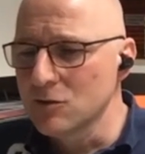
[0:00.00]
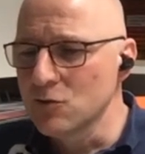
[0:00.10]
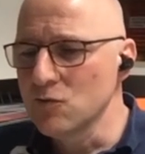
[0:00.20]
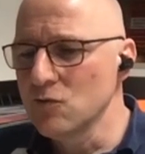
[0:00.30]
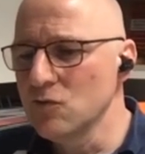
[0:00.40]

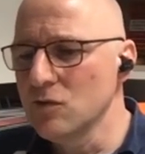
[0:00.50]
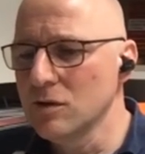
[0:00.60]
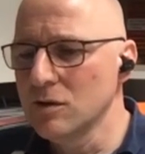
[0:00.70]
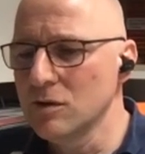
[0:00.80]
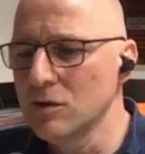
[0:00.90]

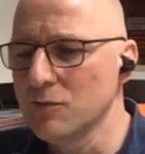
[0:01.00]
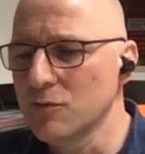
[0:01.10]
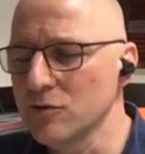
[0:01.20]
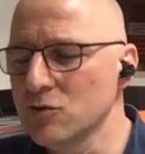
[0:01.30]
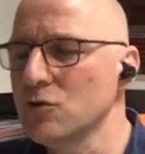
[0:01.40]
to
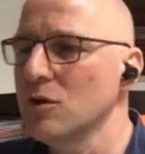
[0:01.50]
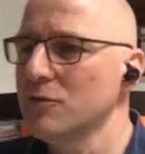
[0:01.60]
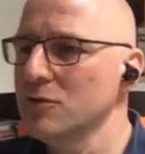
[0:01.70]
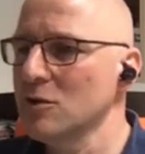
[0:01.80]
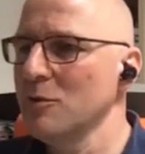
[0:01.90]
for us to
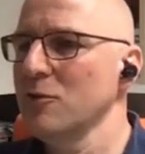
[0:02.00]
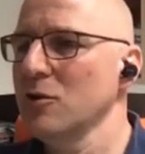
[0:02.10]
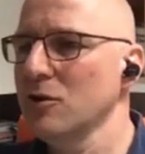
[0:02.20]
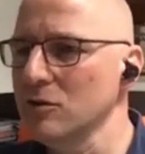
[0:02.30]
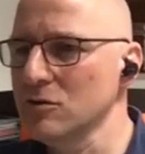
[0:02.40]
cover some of our
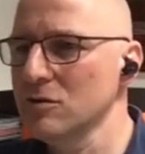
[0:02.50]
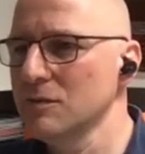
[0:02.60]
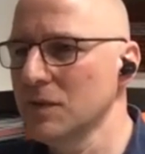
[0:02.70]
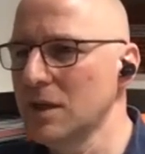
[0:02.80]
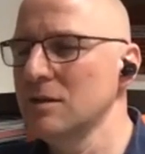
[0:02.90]
costs,
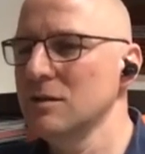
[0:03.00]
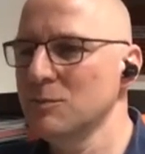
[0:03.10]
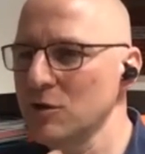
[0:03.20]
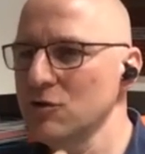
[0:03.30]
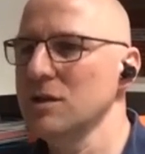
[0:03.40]
and
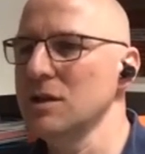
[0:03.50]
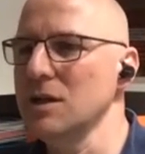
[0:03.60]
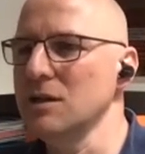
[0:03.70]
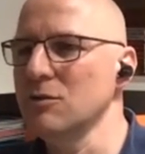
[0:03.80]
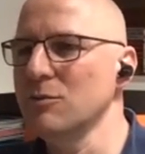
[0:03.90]
especially
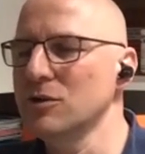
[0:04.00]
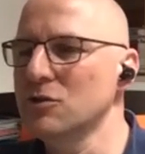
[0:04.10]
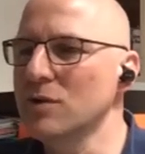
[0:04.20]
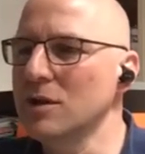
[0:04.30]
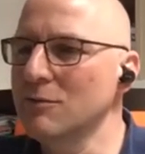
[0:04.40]
in the
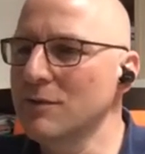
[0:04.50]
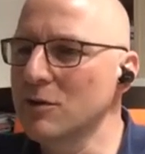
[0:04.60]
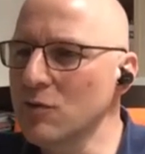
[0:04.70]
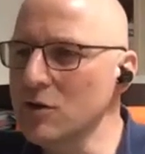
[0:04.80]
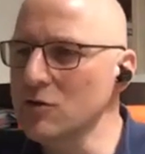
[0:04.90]
monitoring and
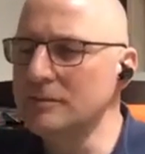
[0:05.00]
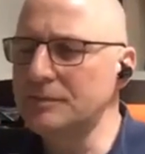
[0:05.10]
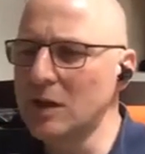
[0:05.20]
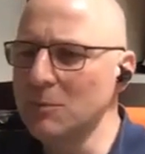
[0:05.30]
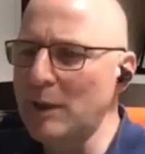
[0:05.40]
evaluation,
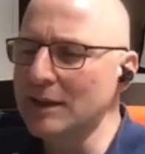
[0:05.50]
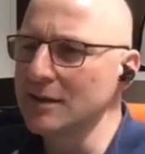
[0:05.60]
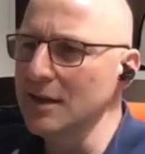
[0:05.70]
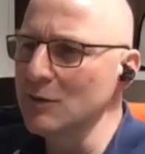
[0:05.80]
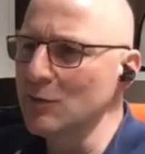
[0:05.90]
impact
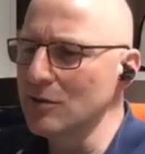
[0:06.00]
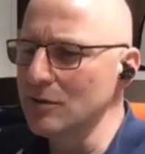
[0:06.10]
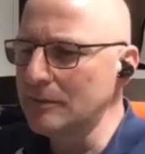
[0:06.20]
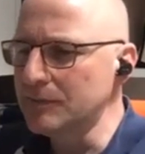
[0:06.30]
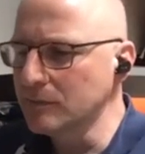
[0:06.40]
assessment.
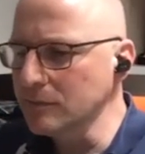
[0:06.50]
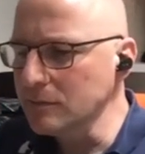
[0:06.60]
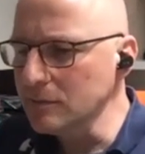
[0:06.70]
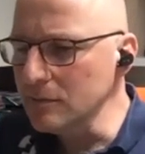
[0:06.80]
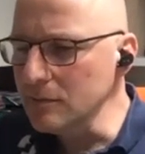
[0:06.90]

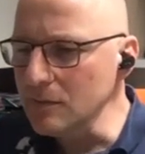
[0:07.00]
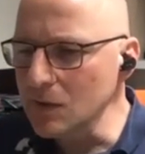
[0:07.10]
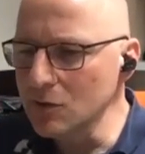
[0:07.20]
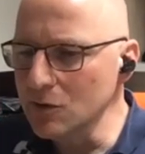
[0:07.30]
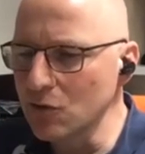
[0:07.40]

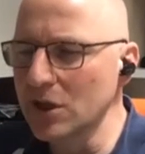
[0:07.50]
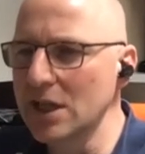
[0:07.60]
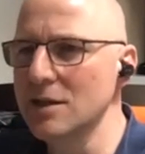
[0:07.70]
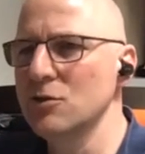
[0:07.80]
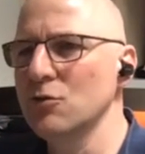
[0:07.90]
So
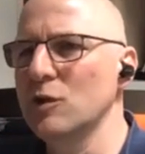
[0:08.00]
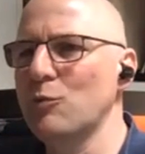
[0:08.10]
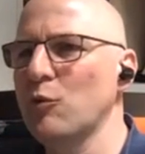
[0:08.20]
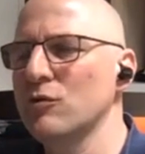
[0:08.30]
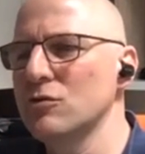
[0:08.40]
again, you know,
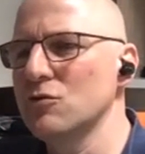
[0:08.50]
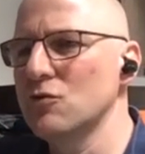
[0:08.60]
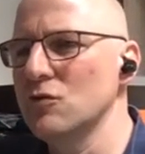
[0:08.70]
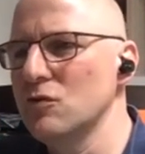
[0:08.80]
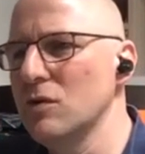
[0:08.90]
it points
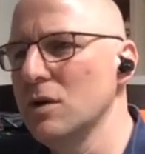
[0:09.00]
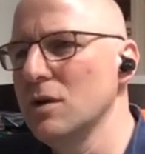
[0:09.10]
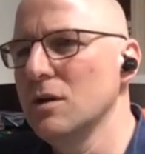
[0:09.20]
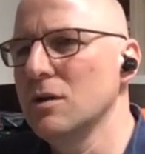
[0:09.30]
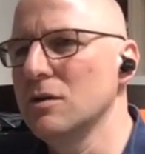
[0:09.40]
to
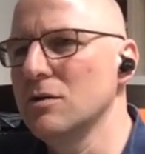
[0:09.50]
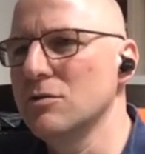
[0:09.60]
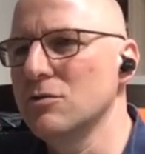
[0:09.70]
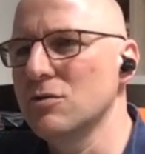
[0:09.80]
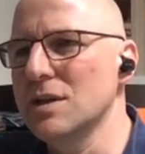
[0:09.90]

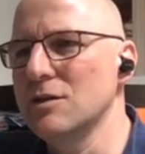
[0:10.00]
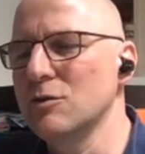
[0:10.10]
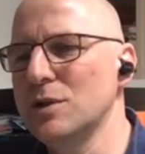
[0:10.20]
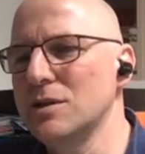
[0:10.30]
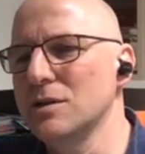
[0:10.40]

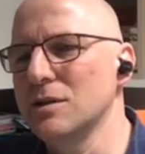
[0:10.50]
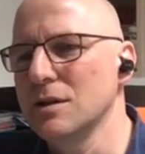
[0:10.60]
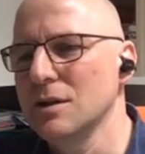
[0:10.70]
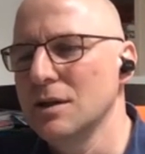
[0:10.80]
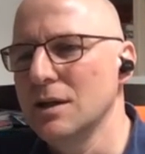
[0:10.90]
sustainability,
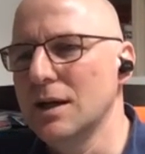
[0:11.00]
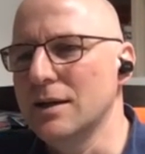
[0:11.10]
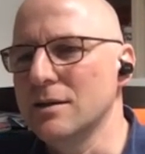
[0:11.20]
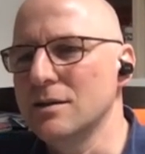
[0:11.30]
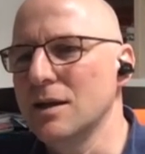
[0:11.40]

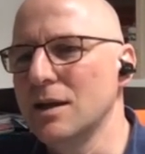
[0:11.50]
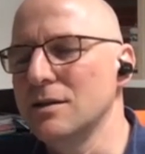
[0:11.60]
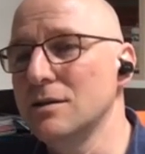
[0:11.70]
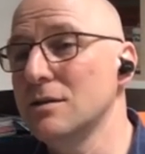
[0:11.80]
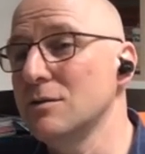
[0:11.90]
and
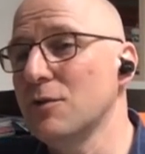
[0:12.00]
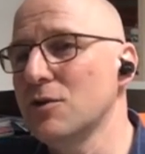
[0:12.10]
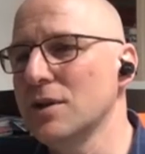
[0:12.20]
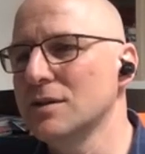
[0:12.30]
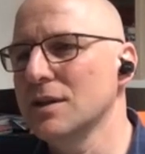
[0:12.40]
this is
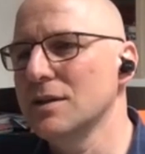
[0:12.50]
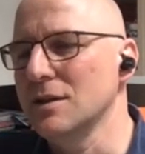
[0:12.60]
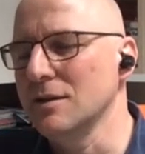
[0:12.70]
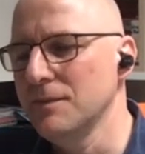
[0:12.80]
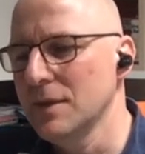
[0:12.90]
very exciting.